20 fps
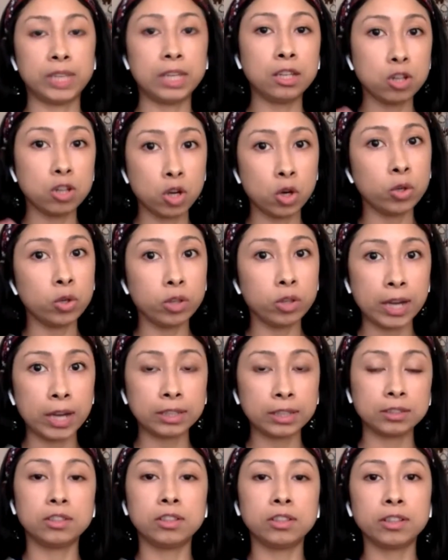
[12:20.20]
take note, you
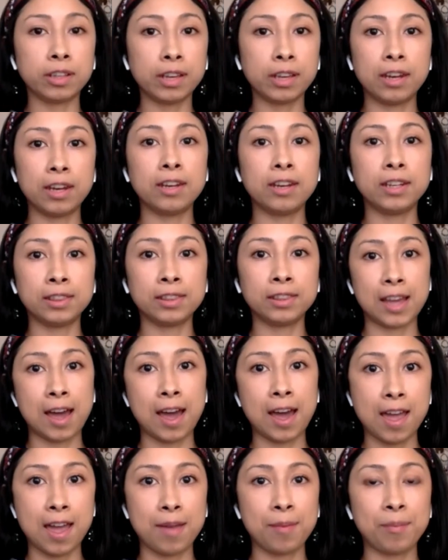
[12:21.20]
guys, so you can get it in
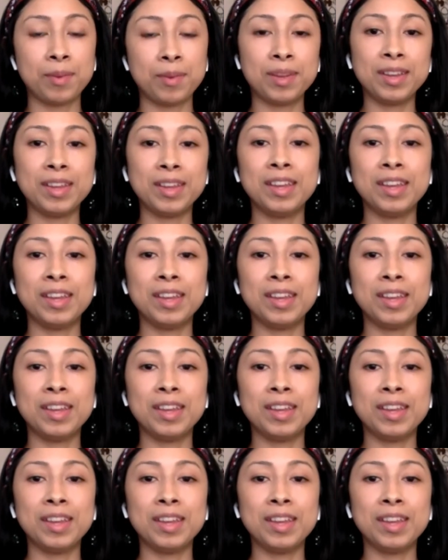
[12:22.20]
time.